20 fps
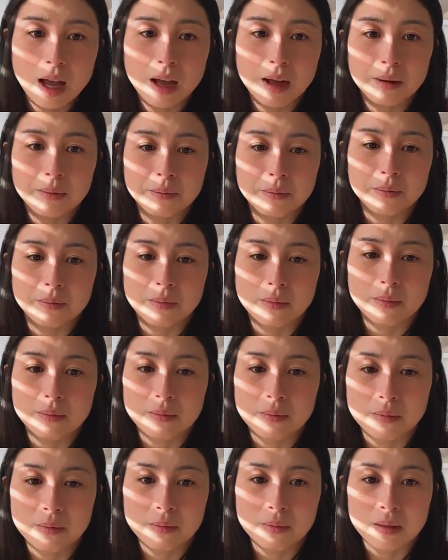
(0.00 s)
a
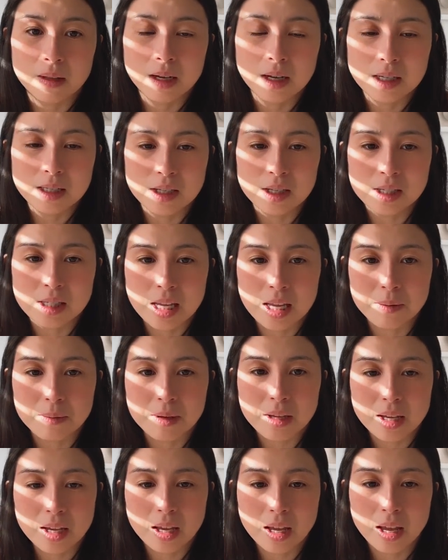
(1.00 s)

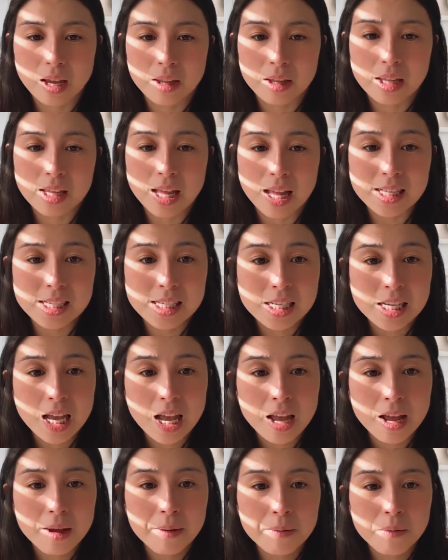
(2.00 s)

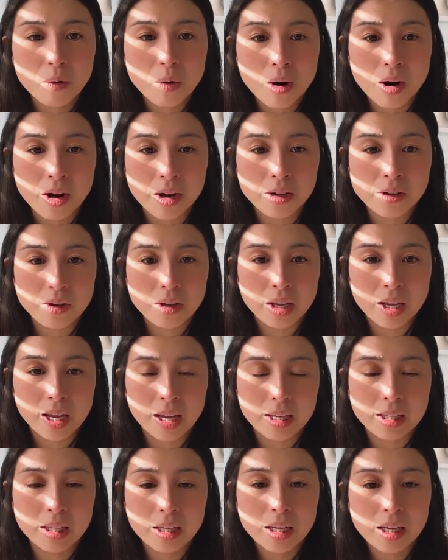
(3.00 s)
DM, or you
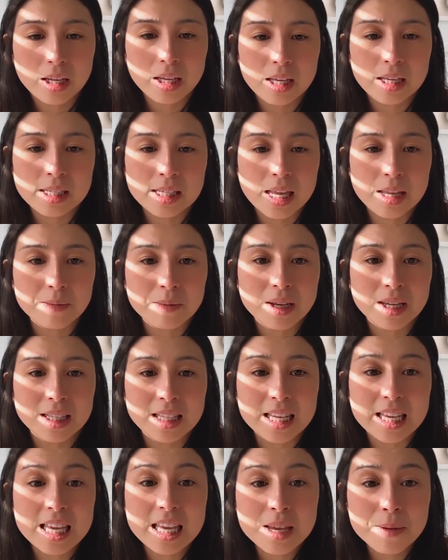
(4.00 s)
can send me
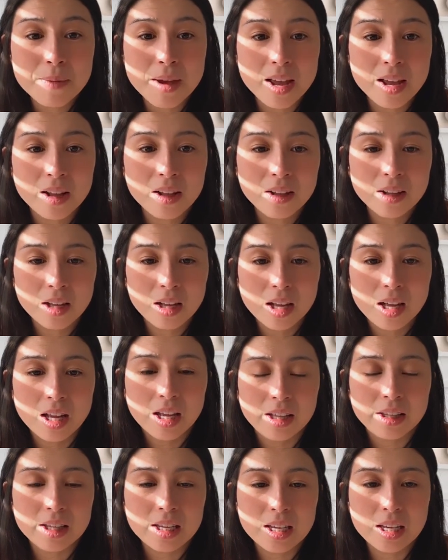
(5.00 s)
an email.
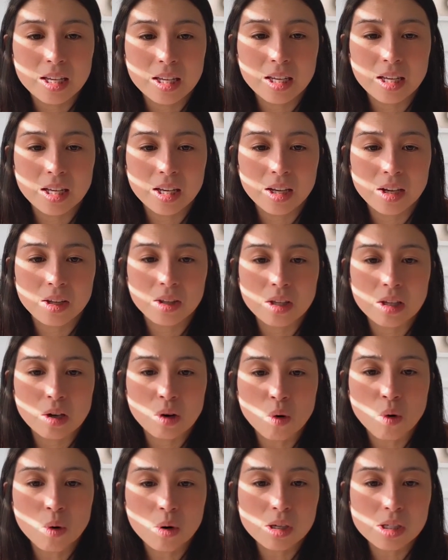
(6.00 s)
The
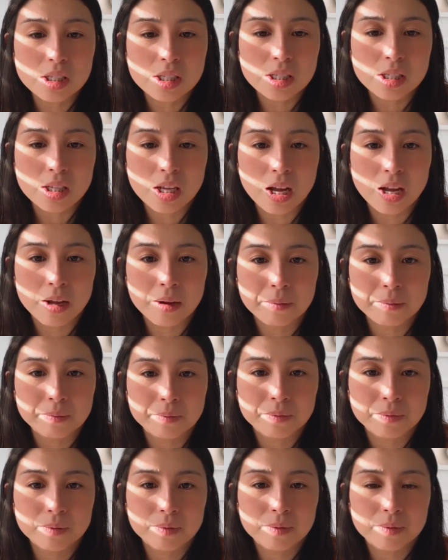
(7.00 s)
course, let
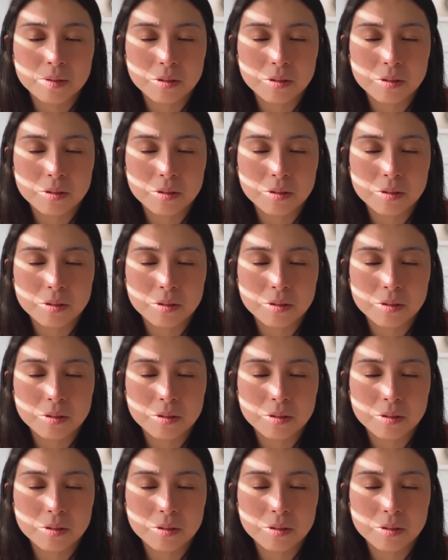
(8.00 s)
me